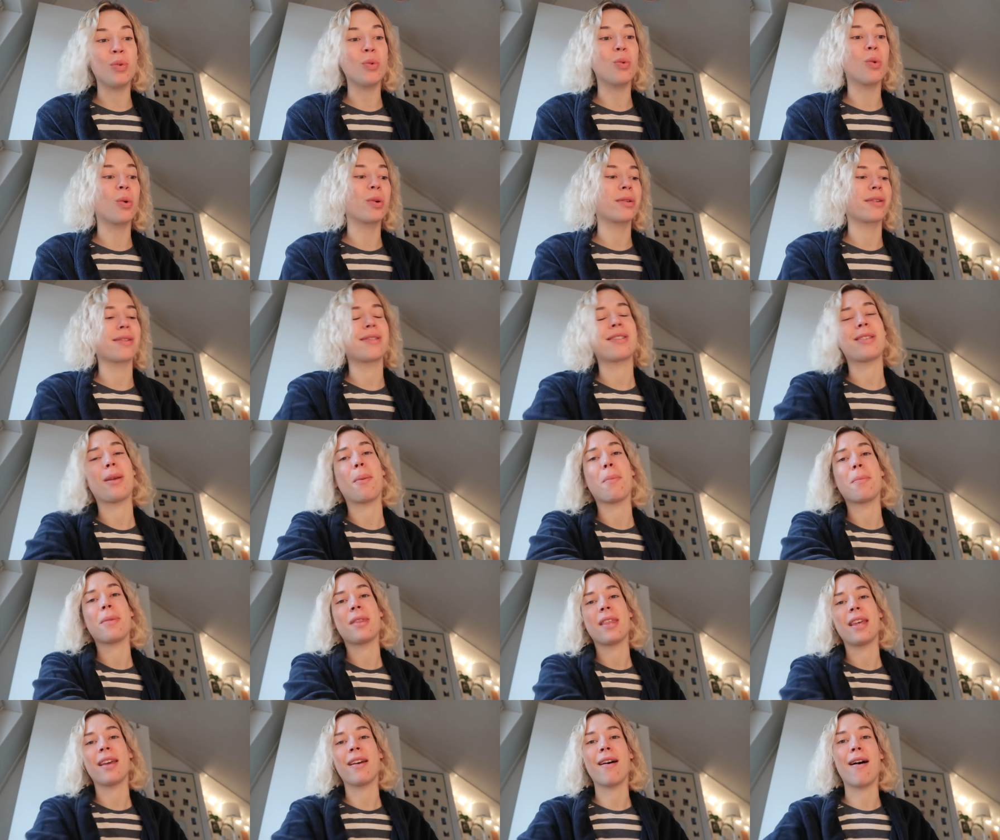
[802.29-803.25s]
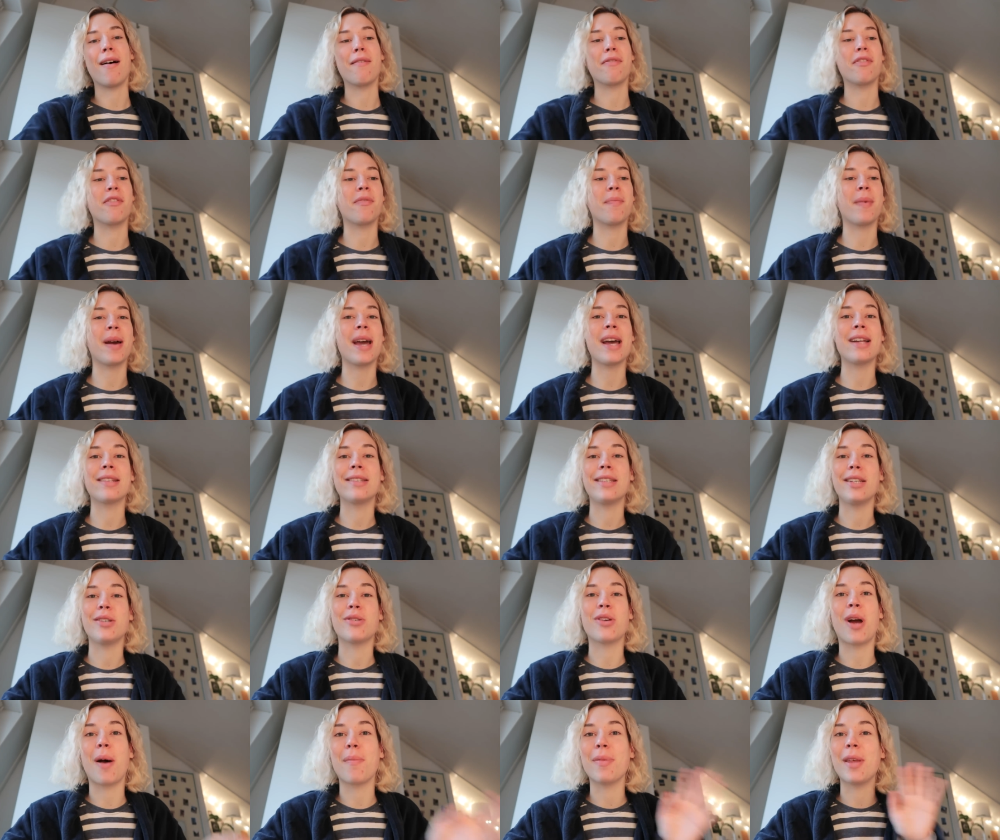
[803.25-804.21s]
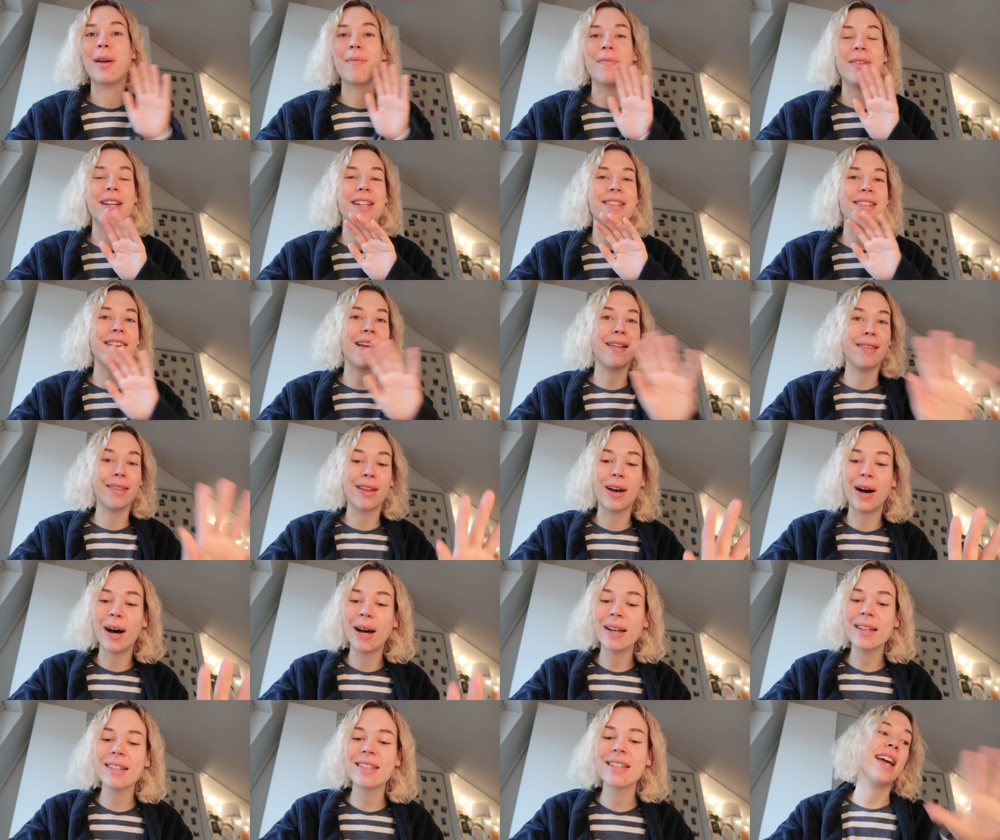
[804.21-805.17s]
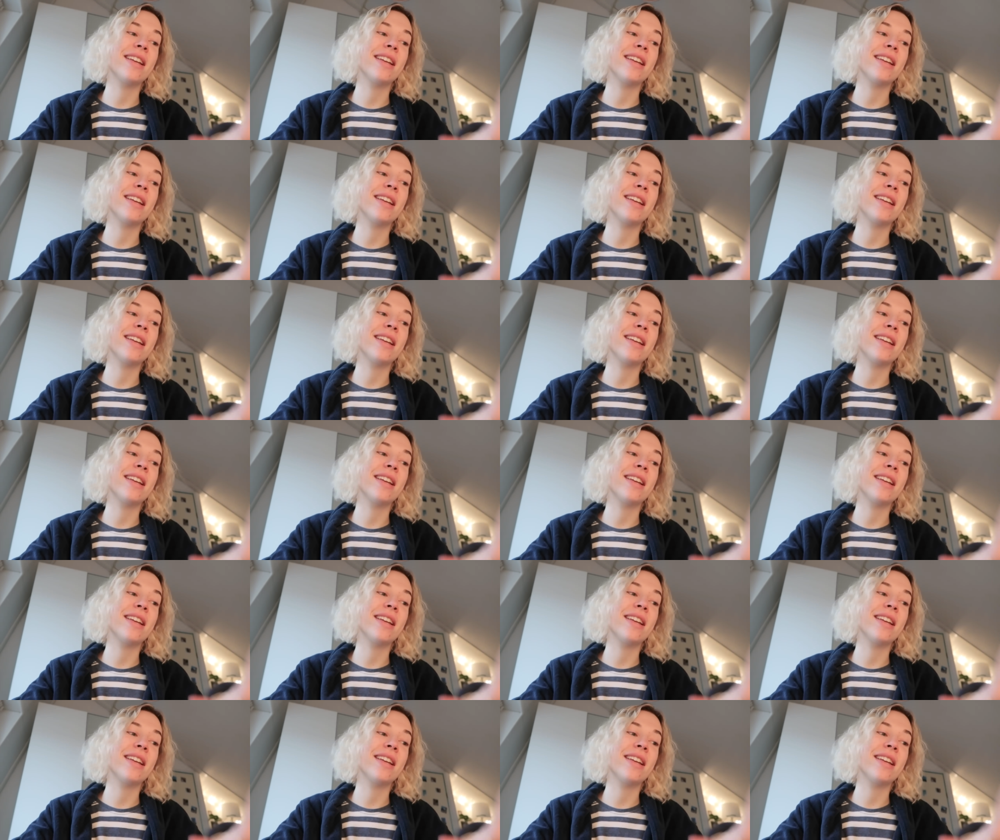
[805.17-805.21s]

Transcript: who ordered something off of my Etsy shop. That means a lot.